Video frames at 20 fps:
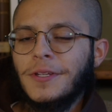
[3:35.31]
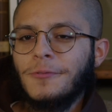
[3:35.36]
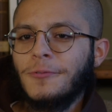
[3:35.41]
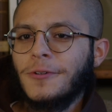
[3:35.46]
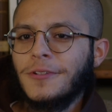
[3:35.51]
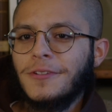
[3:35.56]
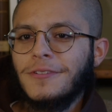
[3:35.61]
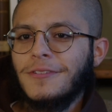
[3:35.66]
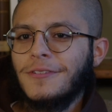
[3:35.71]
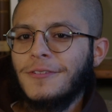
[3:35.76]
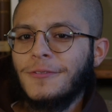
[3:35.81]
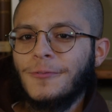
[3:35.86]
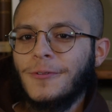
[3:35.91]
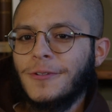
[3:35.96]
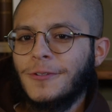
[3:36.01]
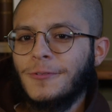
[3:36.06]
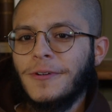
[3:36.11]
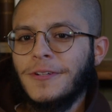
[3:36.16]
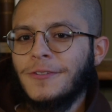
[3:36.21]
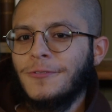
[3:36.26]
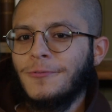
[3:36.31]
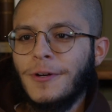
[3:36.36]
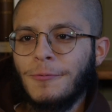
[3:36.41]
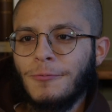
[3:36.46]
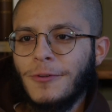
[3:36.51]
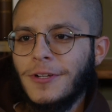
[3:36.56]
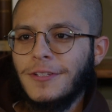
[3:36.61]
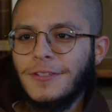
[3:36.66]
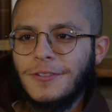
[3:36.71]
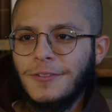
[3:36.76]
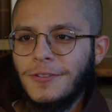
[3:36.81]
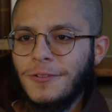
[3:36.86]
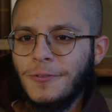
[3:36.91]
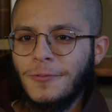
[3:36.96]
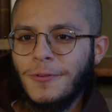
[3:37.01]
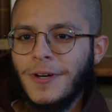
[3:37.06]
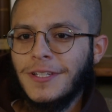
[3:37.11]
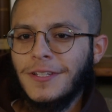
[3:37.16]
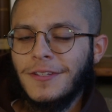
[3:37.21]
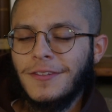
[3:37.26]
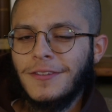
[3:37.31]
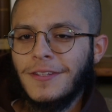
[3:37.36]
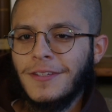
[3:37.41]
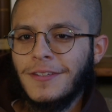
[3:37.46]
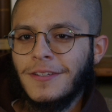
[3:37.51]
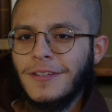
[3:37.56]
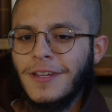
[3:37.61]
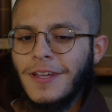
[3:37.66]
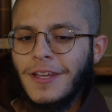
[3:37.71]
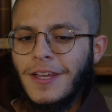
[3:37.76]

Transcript: What do I do? I'm ready to do anything.